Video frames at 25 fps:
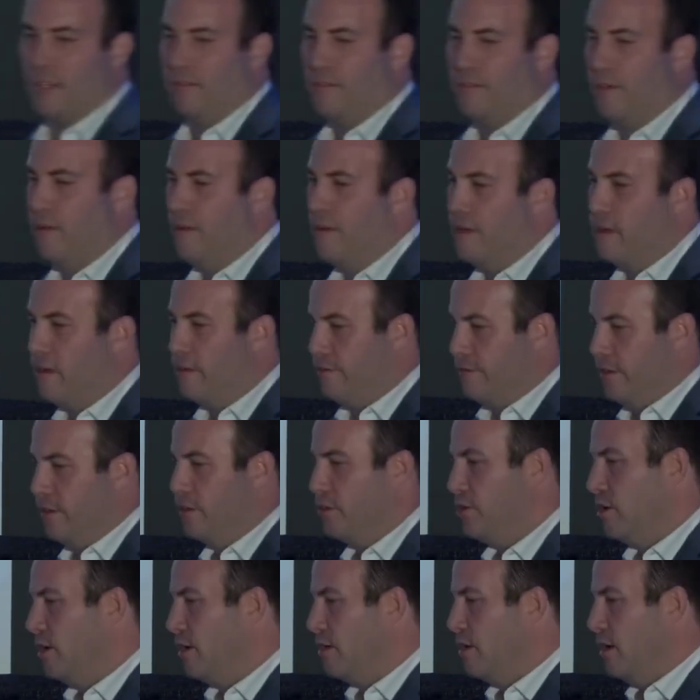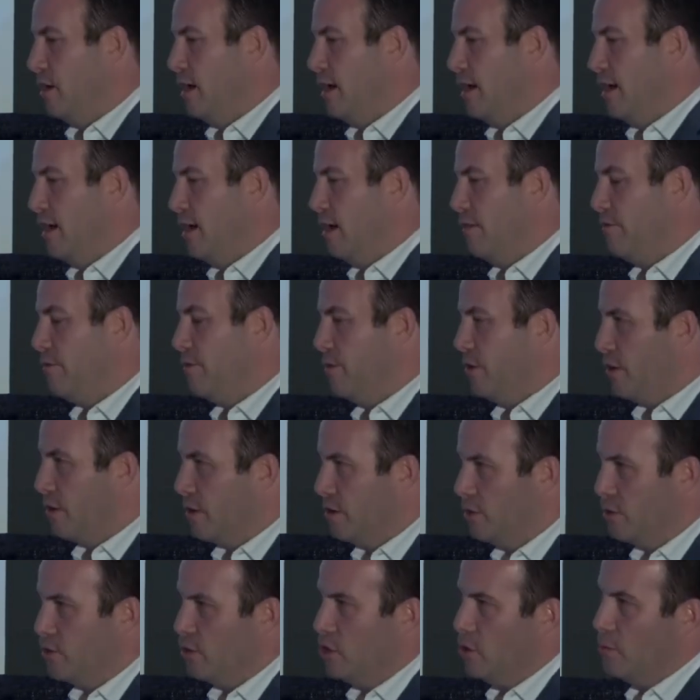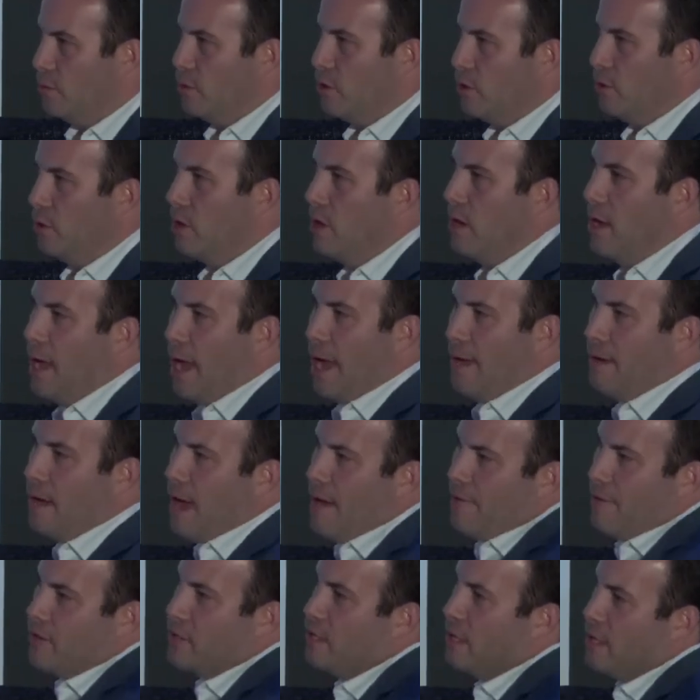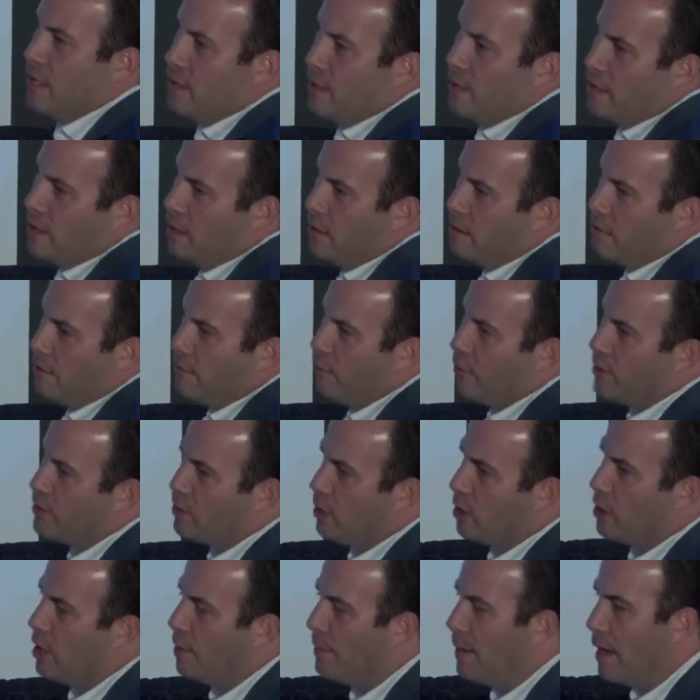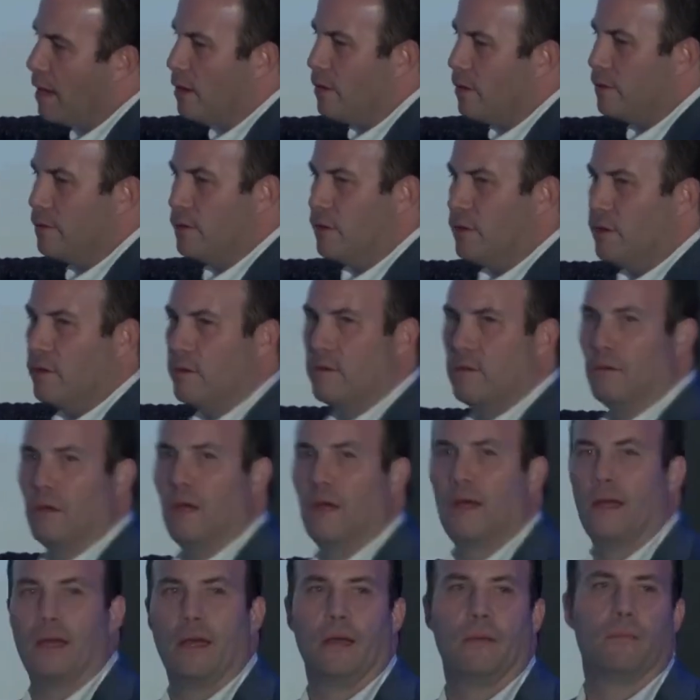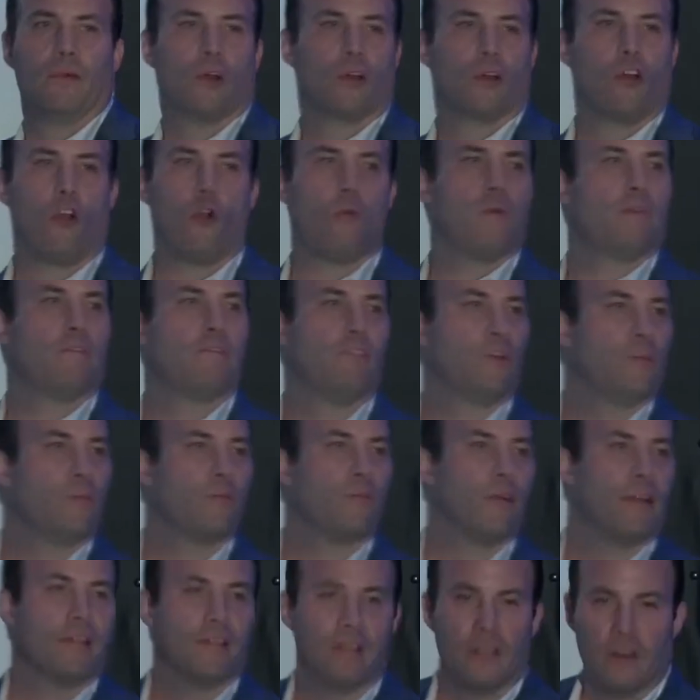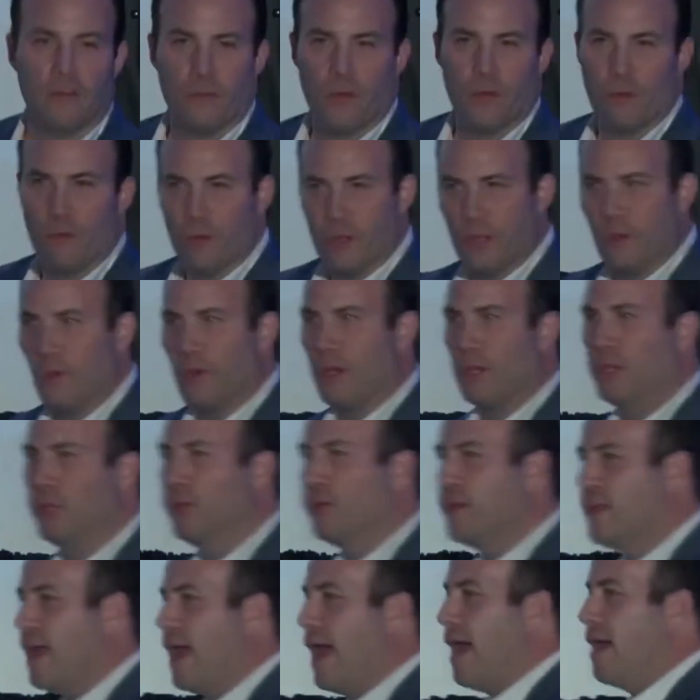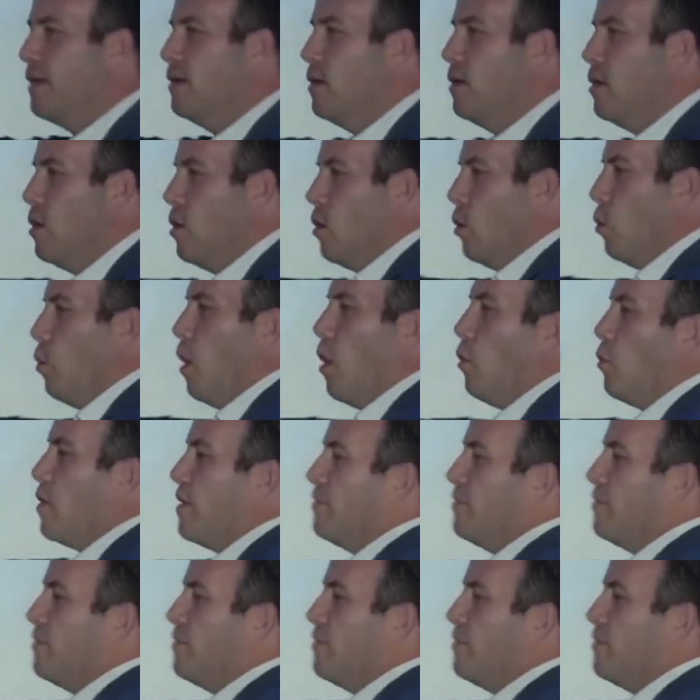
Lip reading: very inefficient for the consumer. And obviously, if we talk about, a carbon footprint, and if we really want to look at what we've